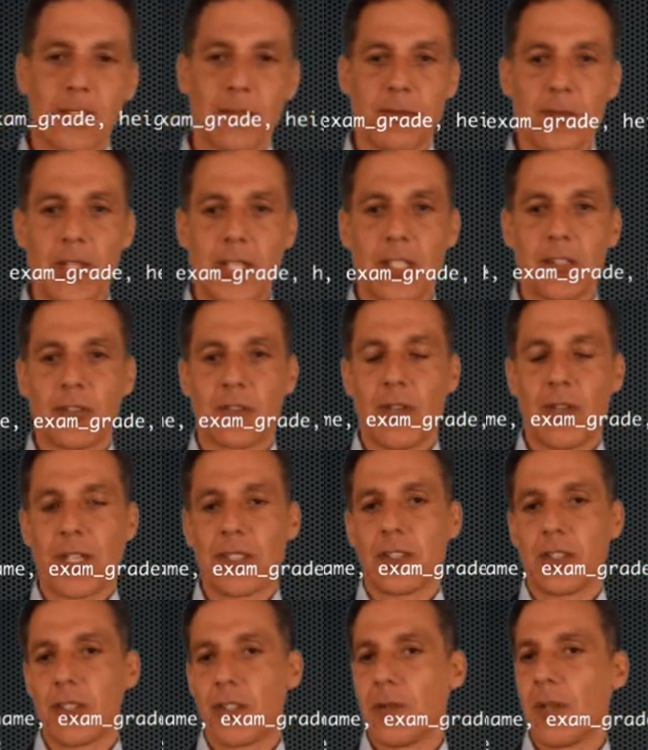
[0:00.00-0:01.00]
it for the
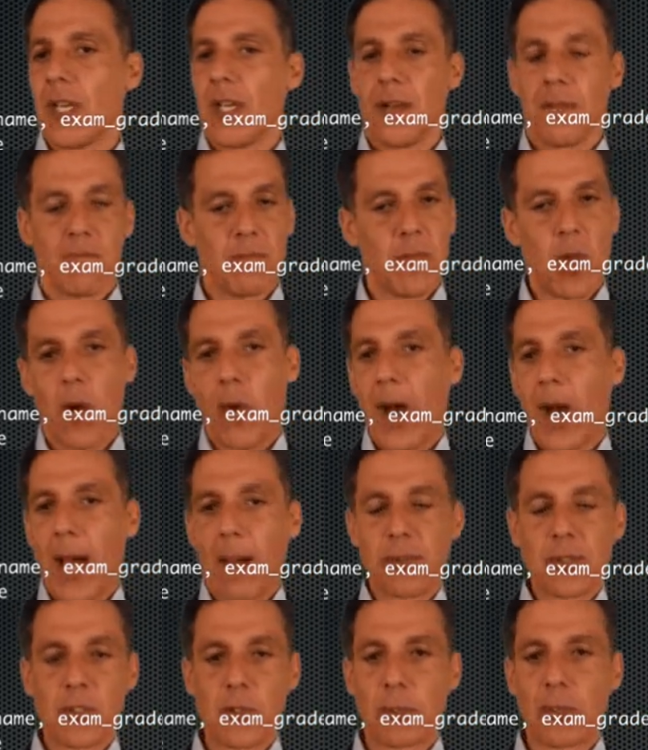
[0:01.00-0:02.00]
constructor. No
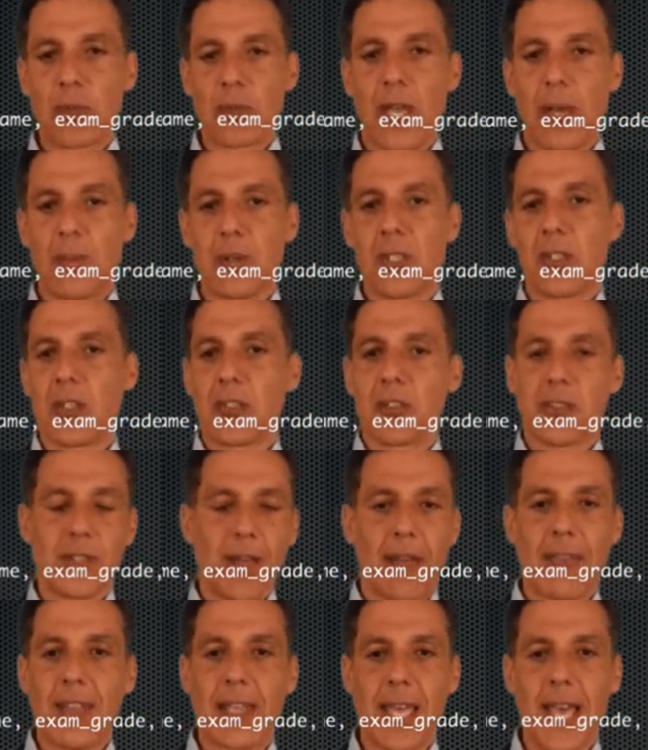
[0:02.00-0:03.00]
optional parameters,
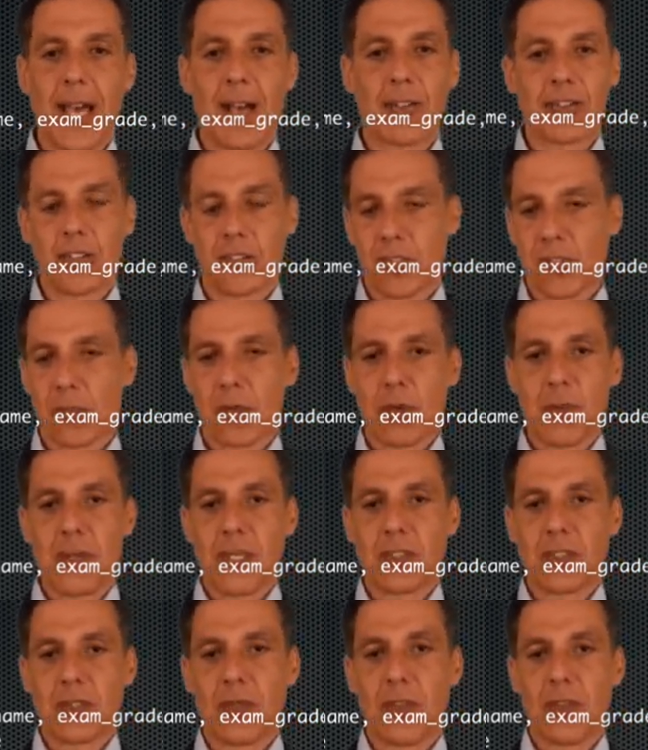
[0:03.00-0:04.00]
nothing else, just three
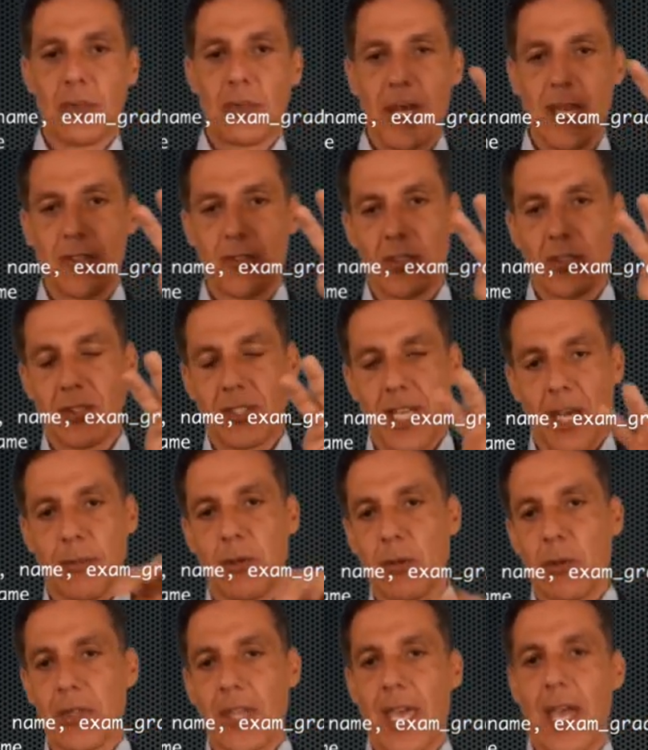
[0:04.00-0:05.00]
pieces of information. Tell me
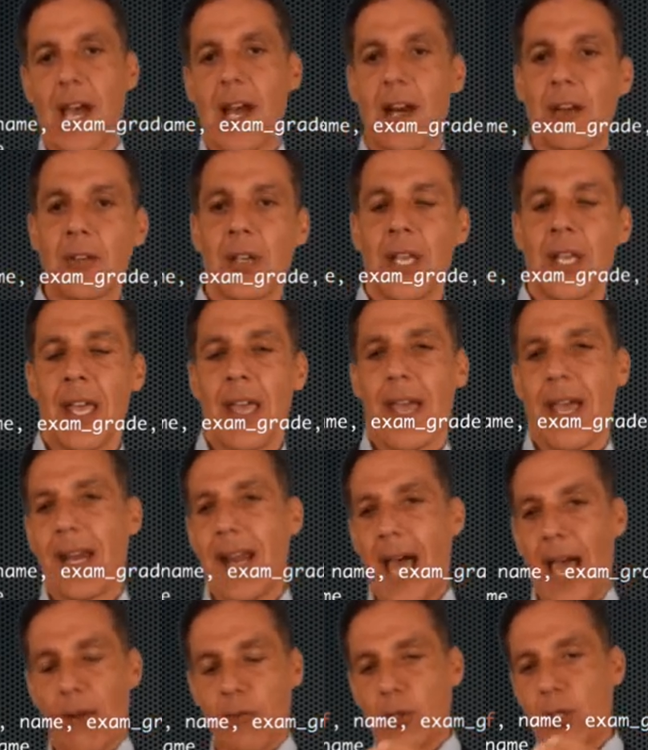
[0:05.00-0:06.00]
what they are, and
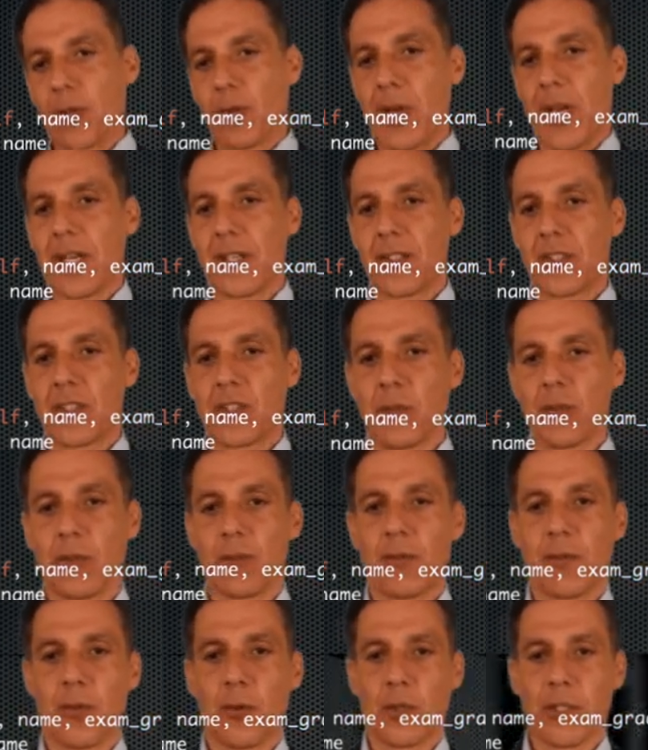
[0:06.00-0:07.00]
I will create a student
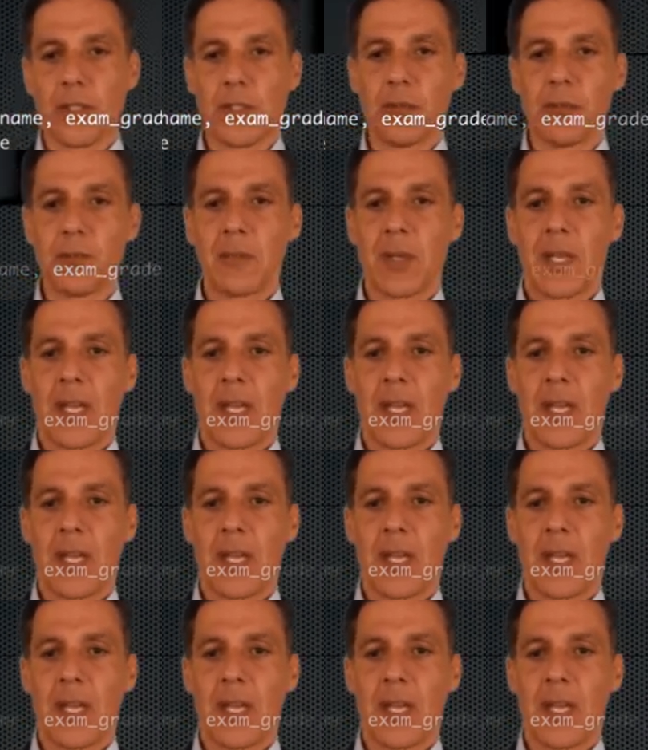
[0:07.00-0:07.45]
for you.